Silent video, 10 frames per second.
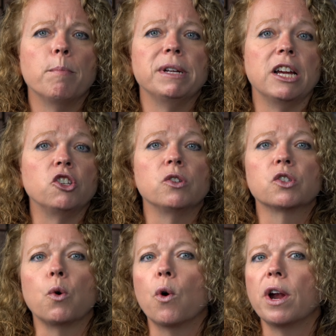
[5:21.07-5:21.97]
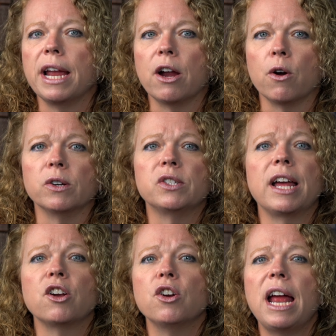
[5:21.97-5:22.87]
potential scoring errors
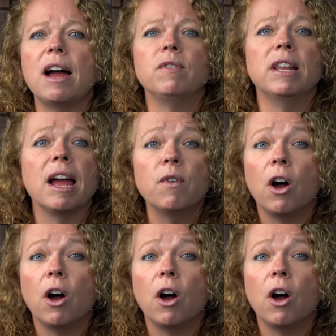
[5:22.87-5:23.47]
that could have life